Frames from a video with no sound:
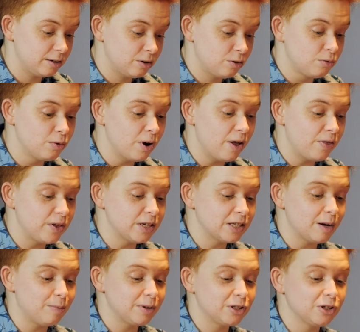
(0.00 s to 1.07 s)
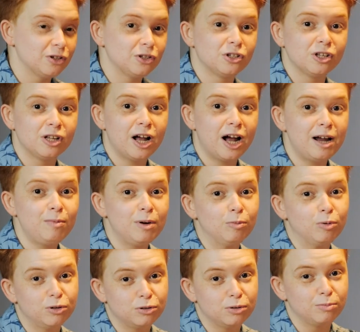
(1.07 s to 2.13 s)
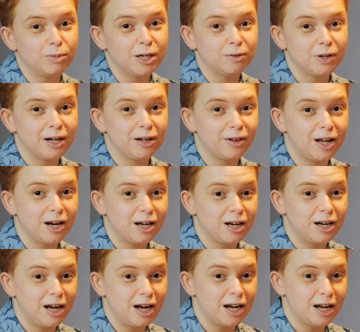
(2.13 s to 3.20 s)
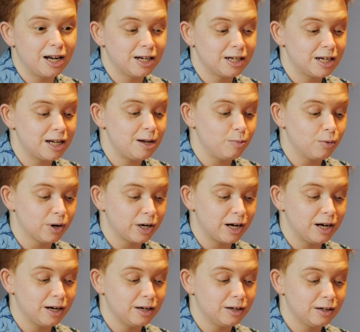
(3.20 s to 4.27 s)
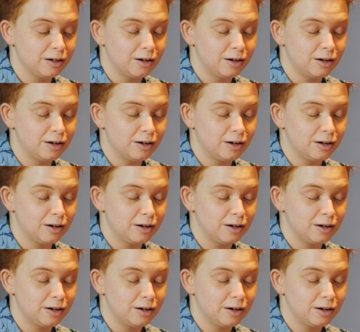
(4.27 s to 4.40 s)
throughout this episode so that I'm able to remain regulated and keep working